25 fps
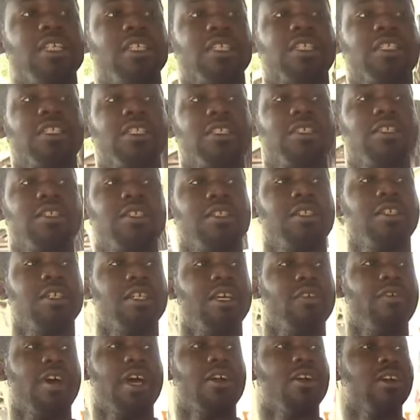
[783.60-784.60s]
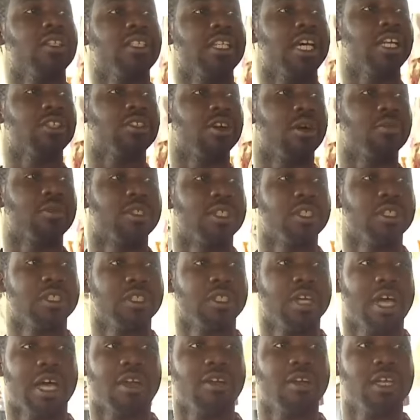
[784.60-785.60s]
this, if I not say something,
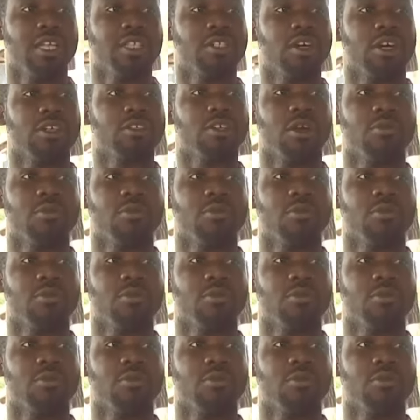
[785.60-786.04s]
I know they chop